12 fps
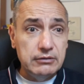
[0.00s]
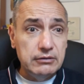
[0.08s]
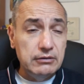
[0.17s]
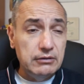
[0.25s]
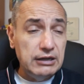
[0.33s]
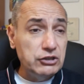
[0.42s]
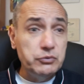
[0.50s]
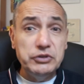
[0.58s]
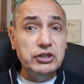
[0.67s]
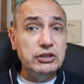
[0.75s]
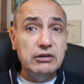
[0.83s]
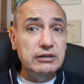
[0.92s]
uh, I switch
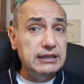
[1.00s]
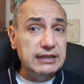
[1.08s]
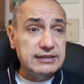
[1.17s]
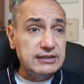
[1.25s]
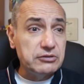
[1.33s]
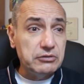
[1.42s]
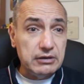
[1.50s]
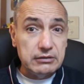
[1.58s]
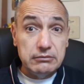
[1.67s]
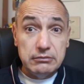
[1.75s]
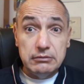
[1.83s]
it on, it doesn't start.